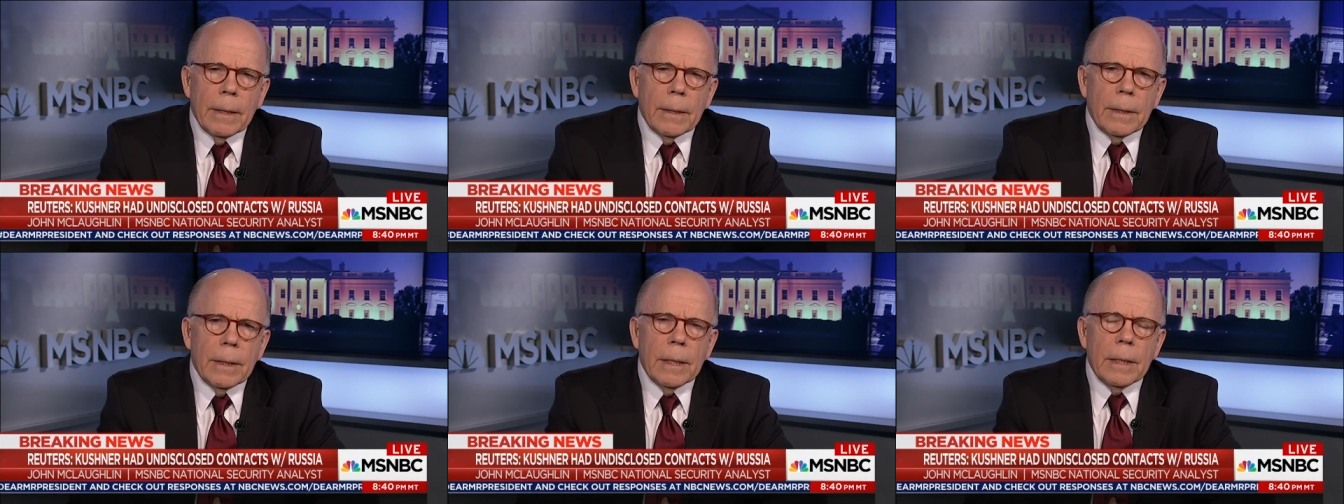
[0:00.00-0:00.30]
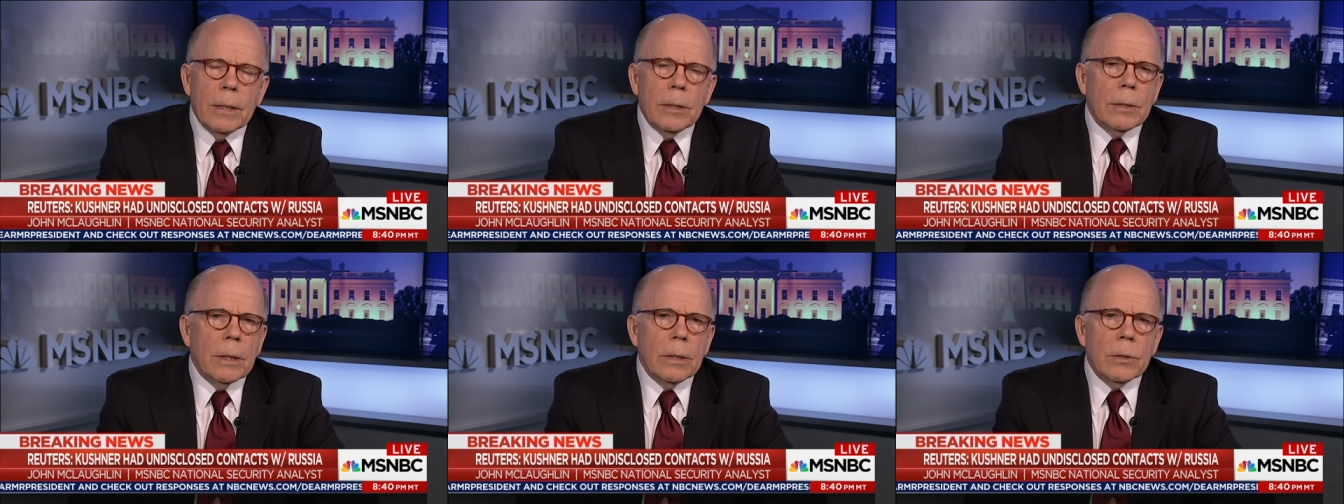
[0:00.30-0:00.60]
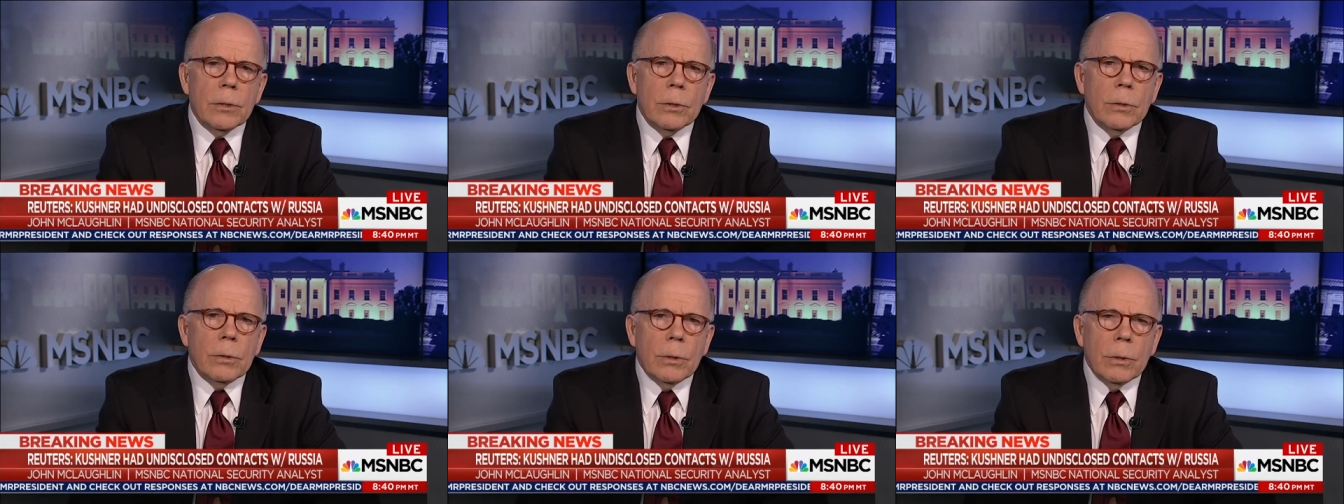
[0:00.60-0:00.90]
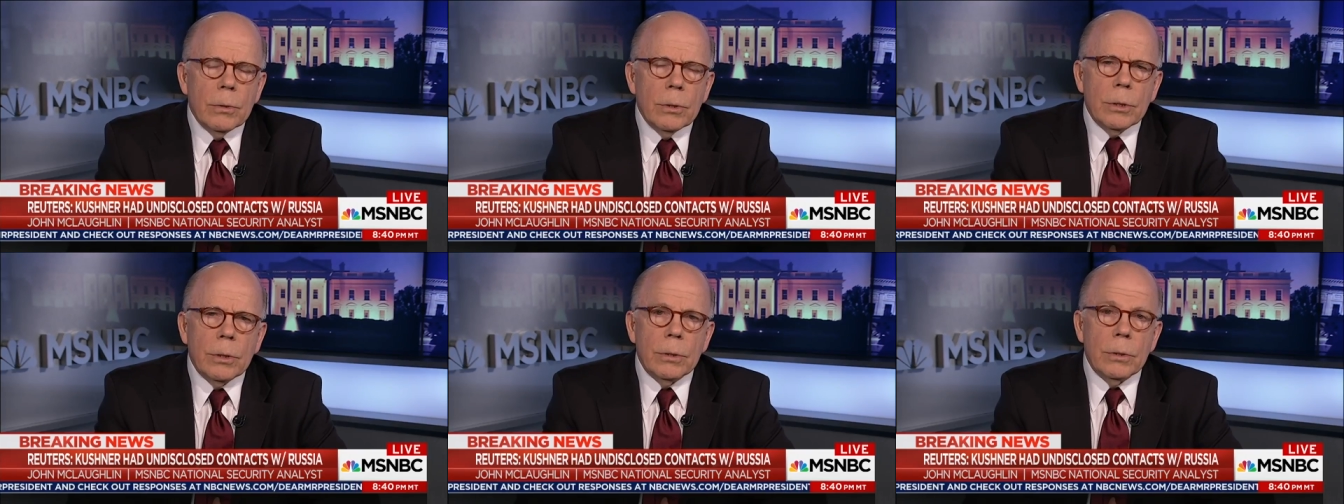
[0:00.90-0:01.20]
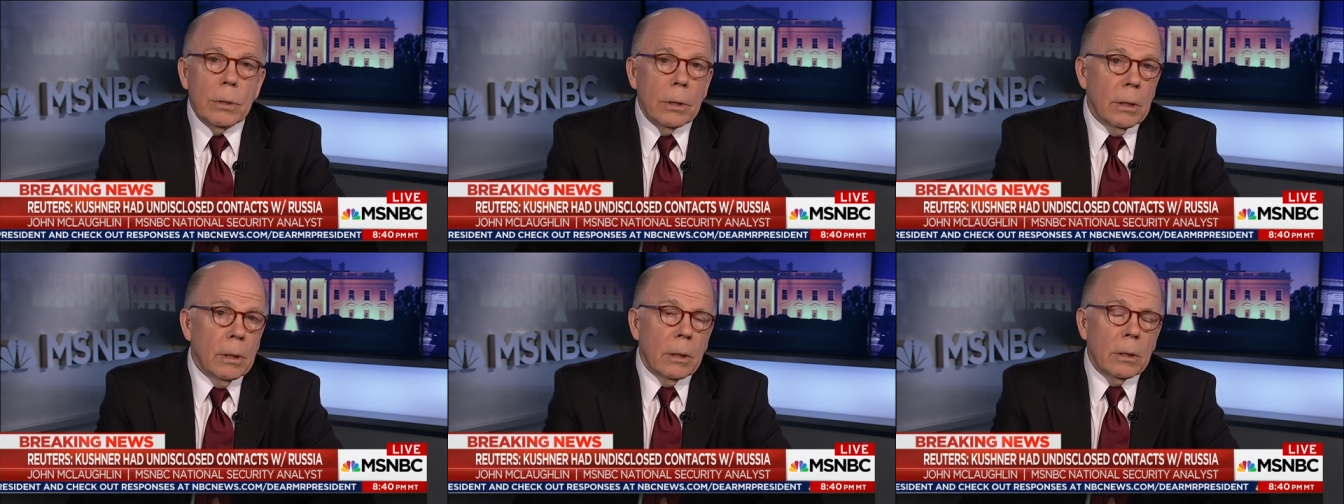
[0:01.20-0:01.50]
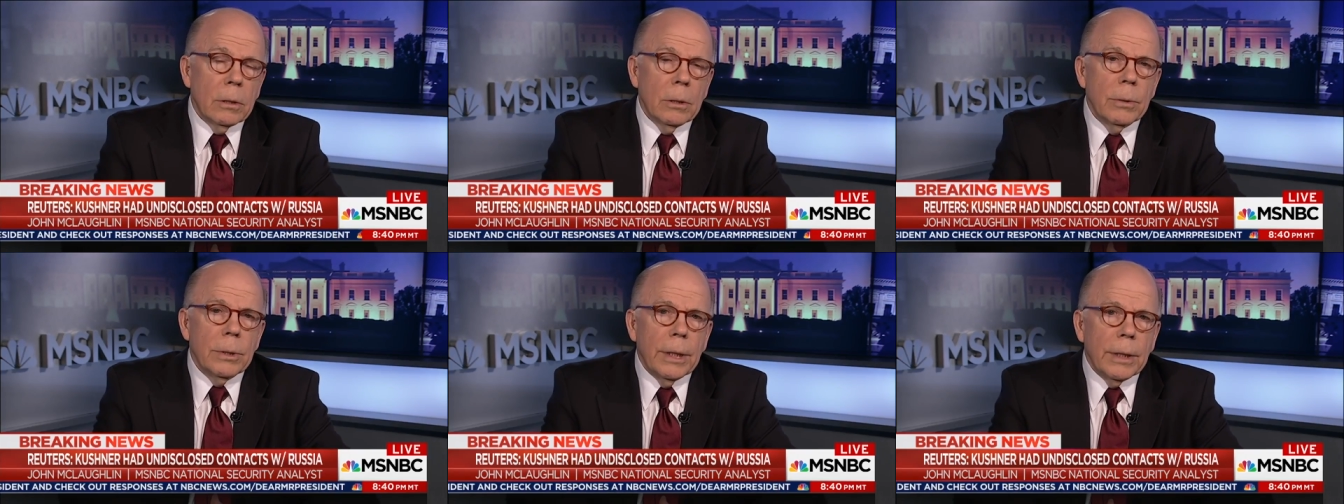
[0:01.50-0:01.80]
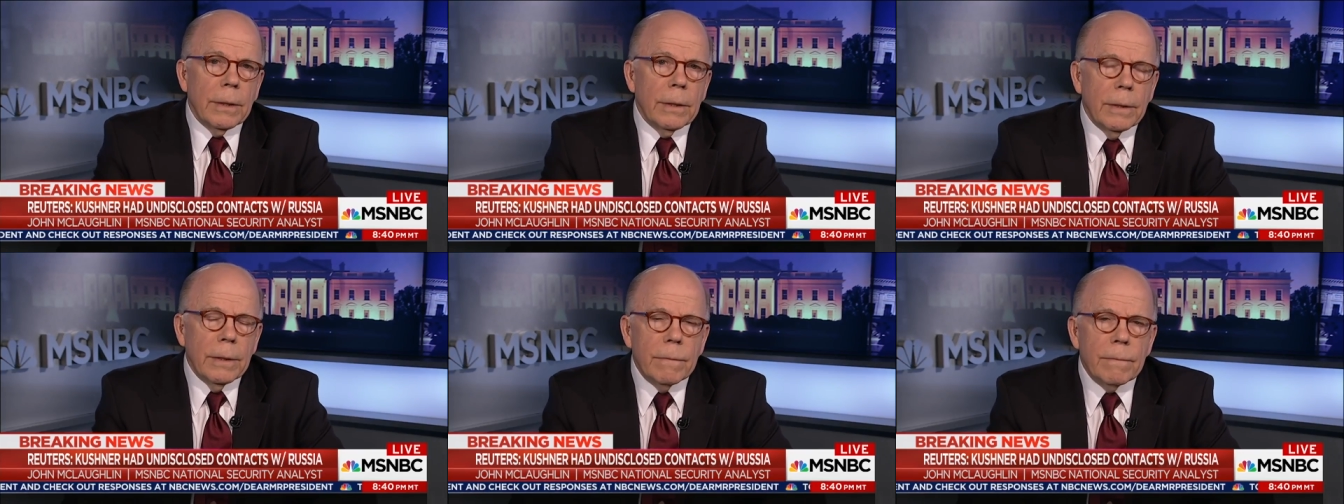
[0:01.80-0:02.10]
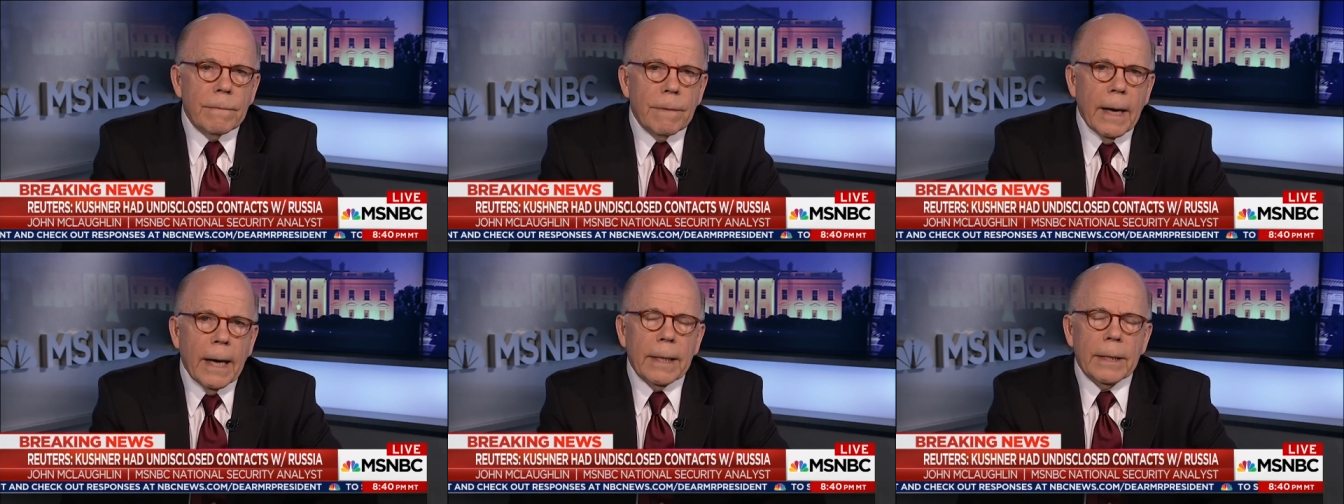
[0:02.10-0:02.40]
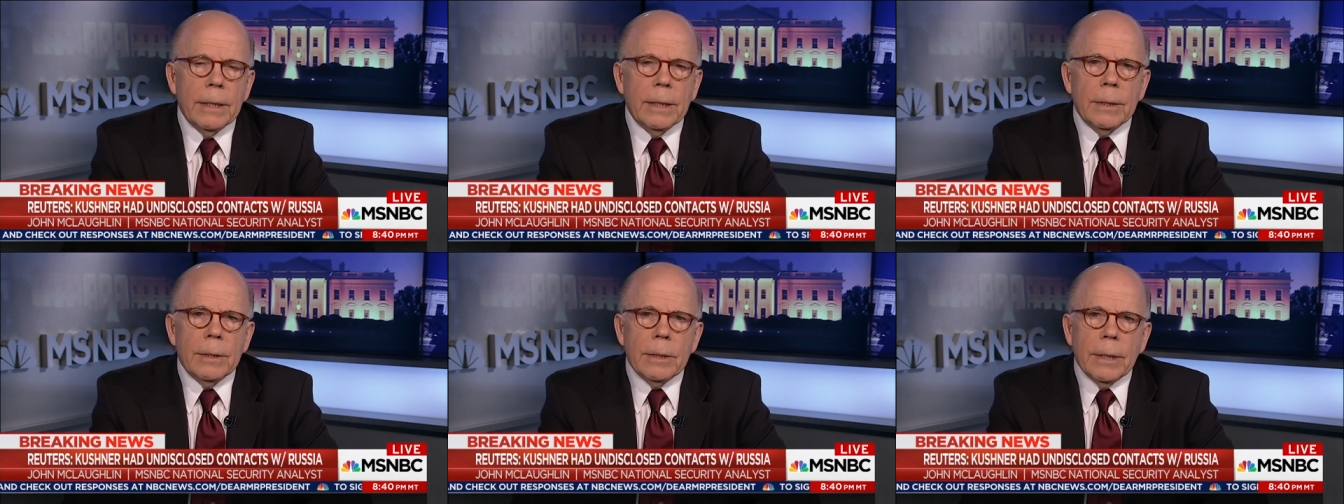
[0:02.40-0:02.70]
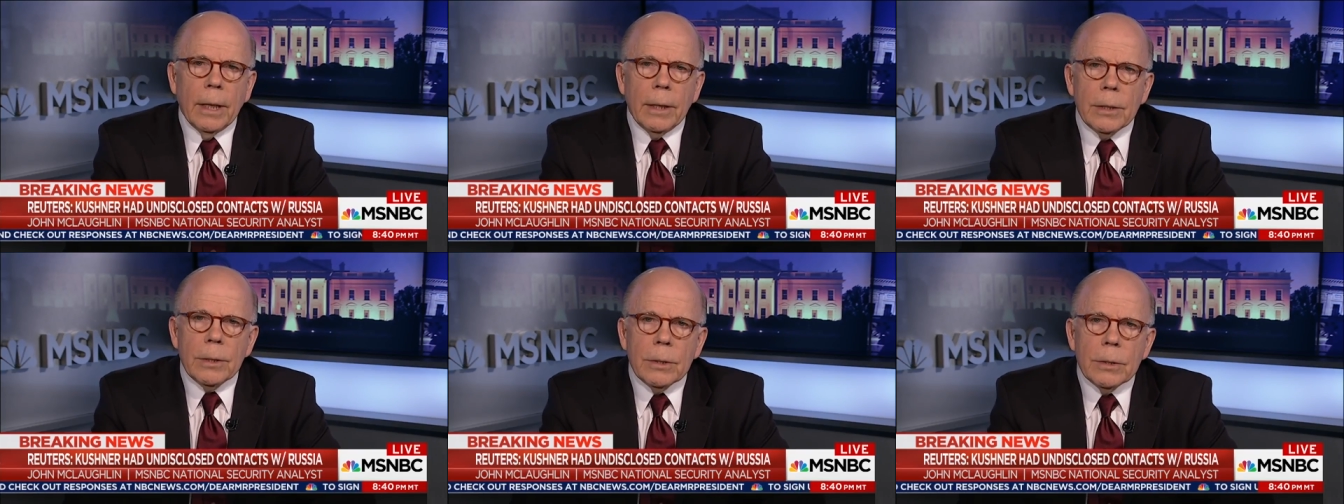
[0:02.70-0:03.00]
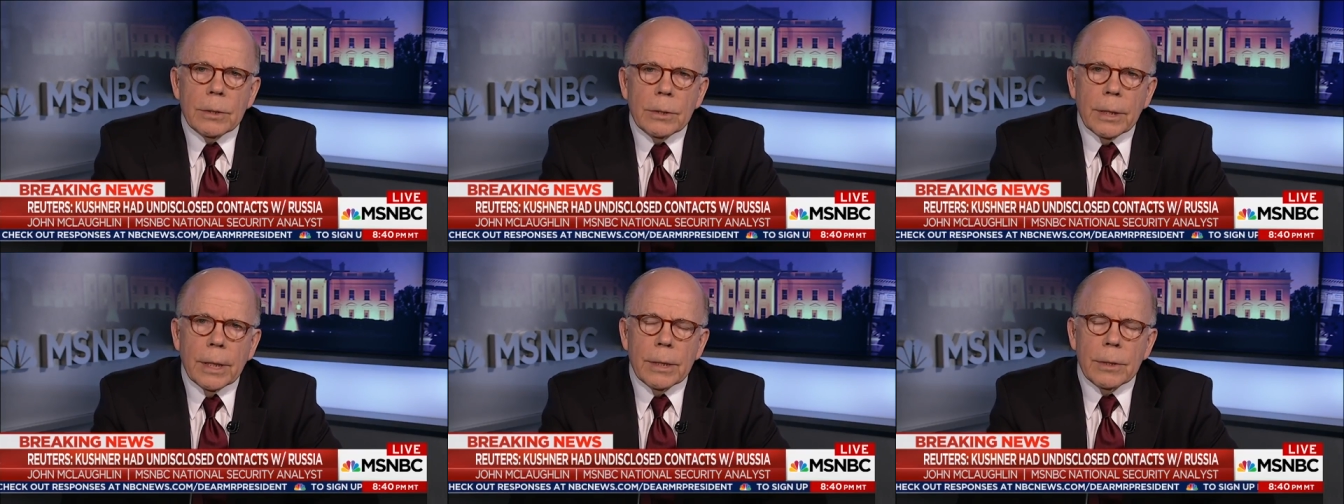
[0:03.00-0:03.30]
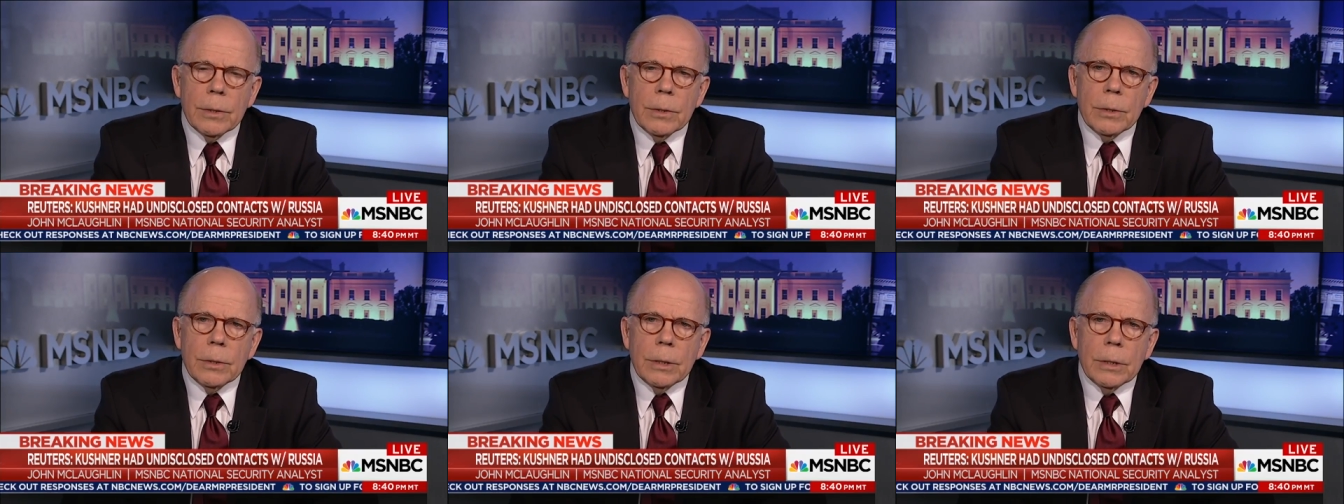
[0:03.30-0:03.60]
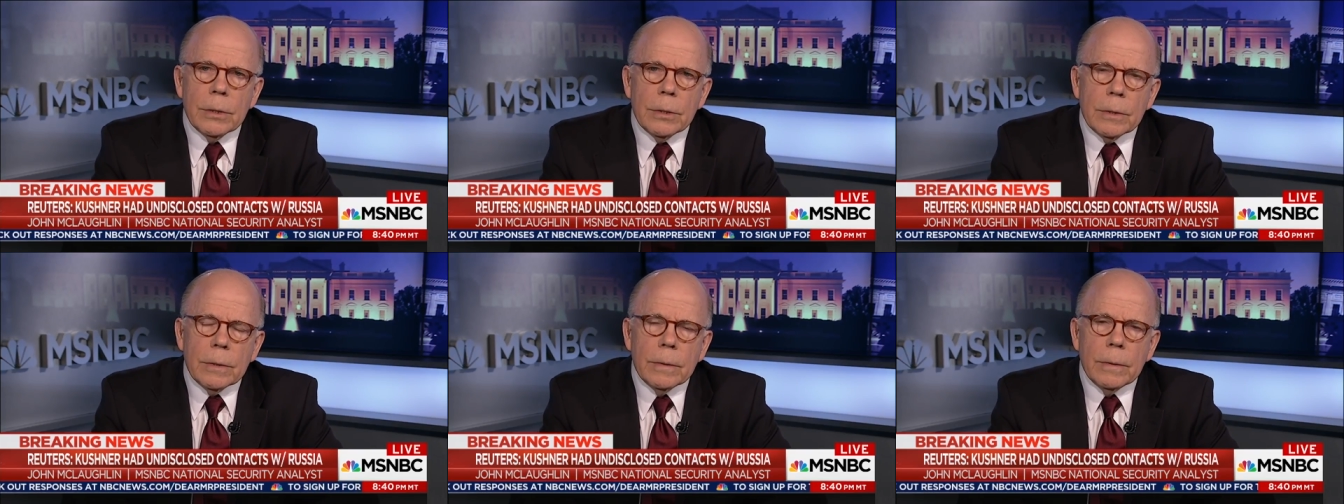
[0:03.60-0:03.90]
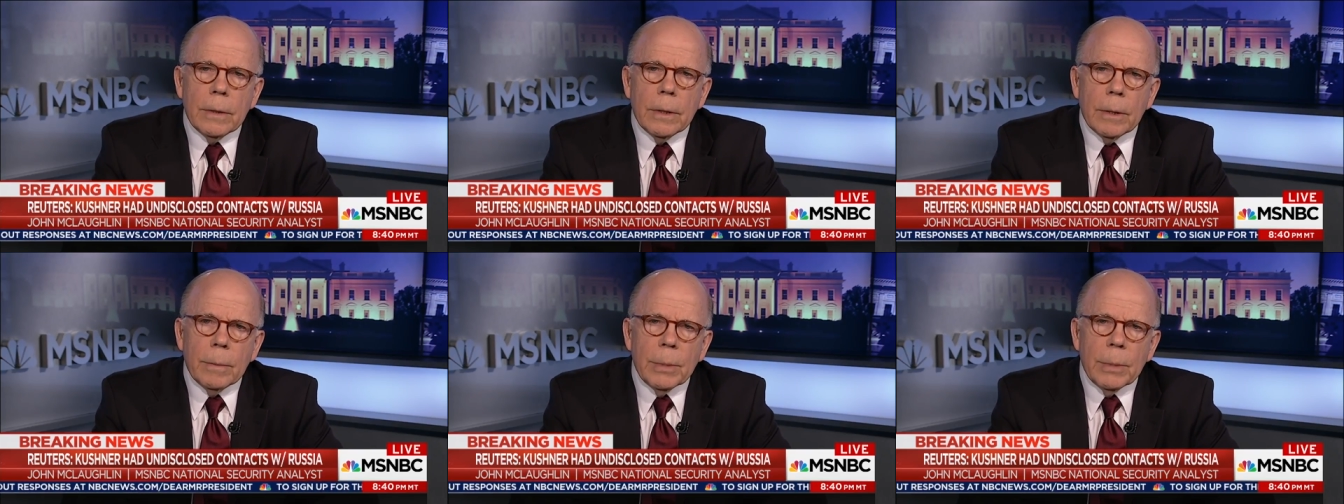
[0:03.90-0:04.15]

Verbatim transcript: These institutions, including, in fact, the intelligence agencies,